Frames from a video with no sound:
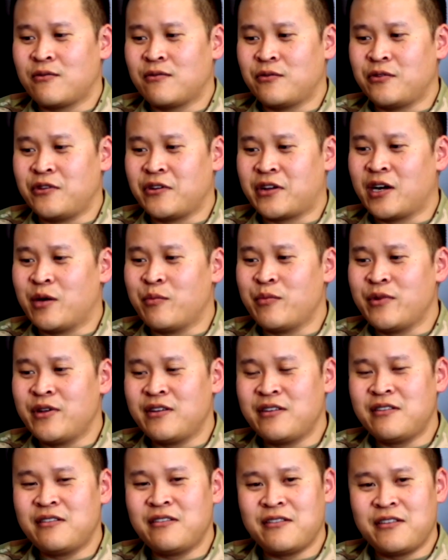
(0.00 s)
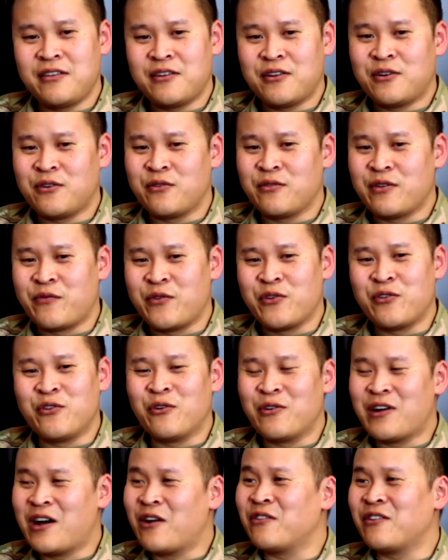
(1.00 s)
when you come in, you know, if you
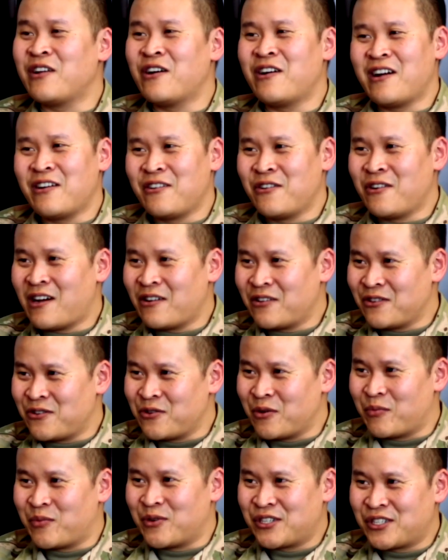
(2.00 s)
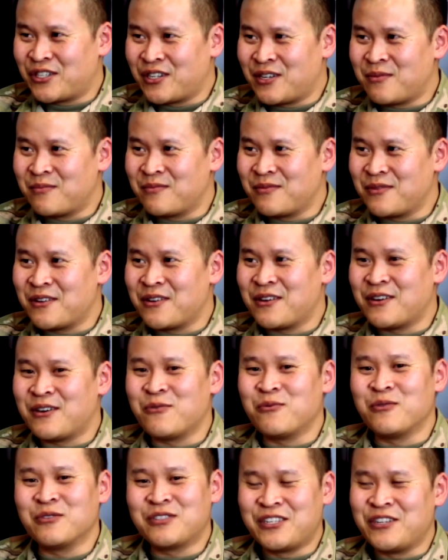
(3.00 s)
don't know how to do a push-up, you
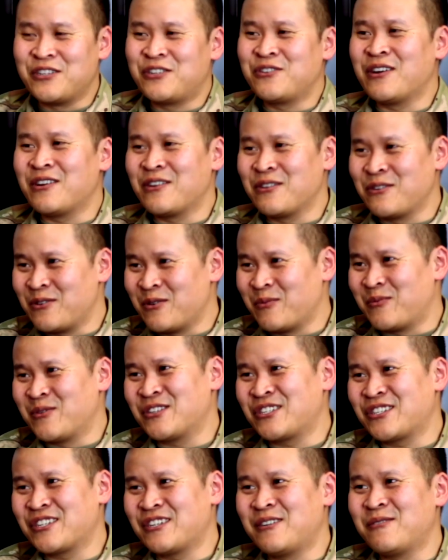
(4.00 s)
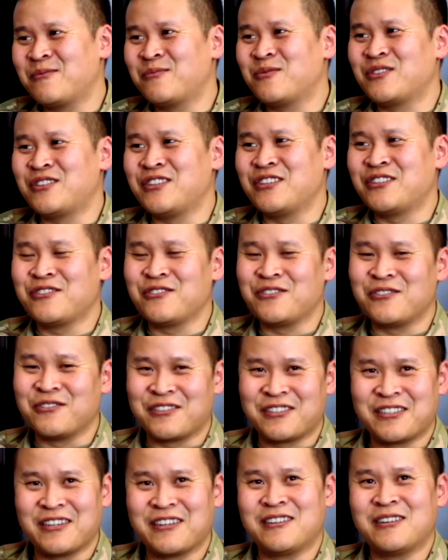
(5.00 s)
know, we'll teach you how to do a push-up, we'll teach you to do
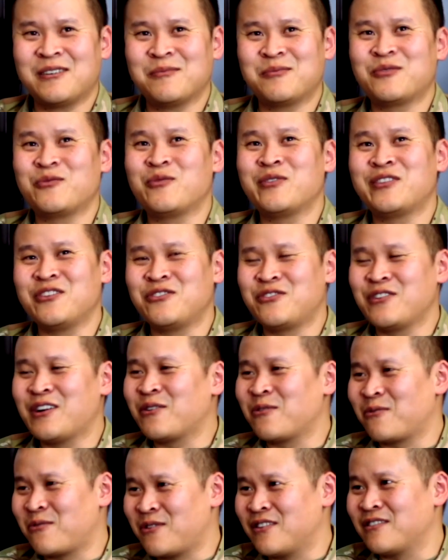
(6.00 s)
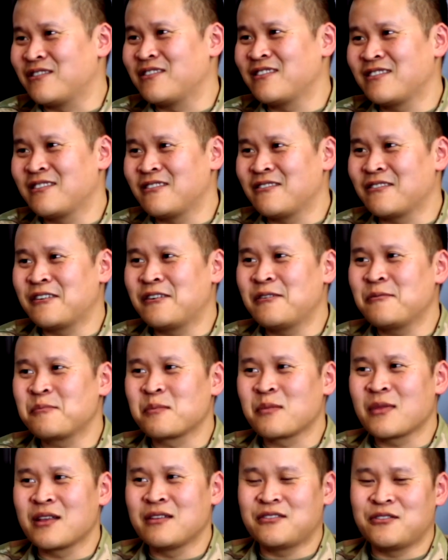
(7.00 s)
sit-ups, and we teach you how to run, okay?
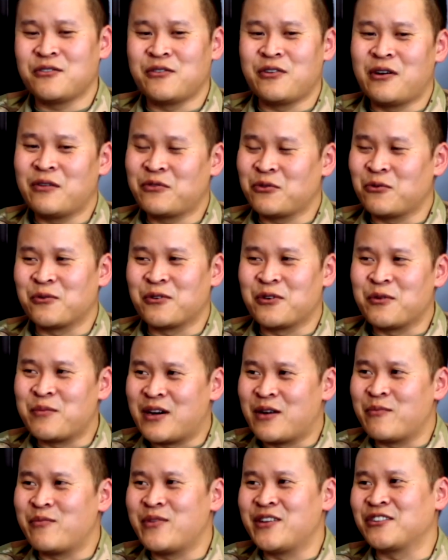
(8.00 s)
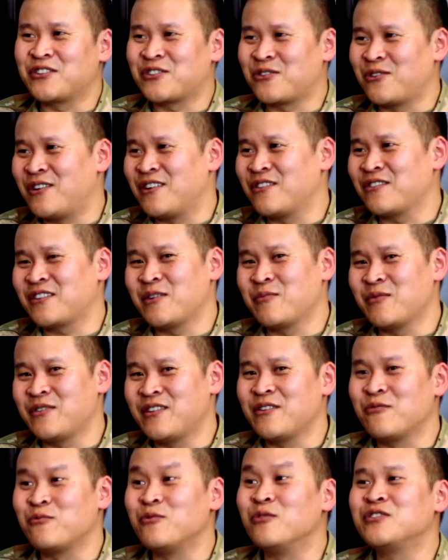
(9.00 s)
So you don't have to worry about being strong
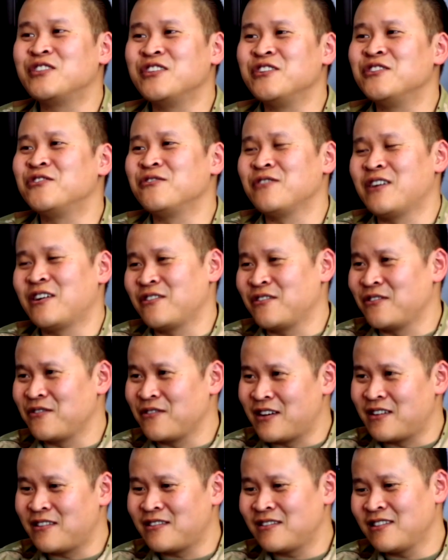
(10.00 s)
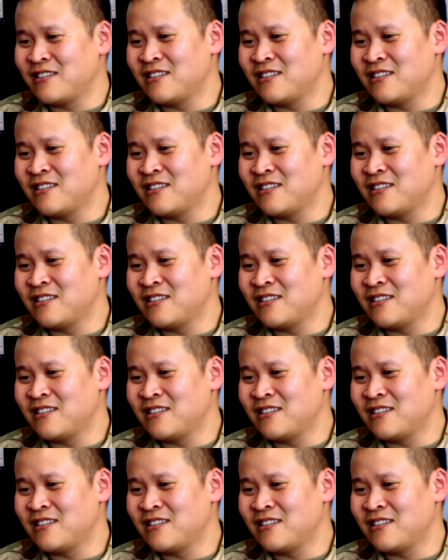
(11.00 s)
coming in. We'll teach you how to do that.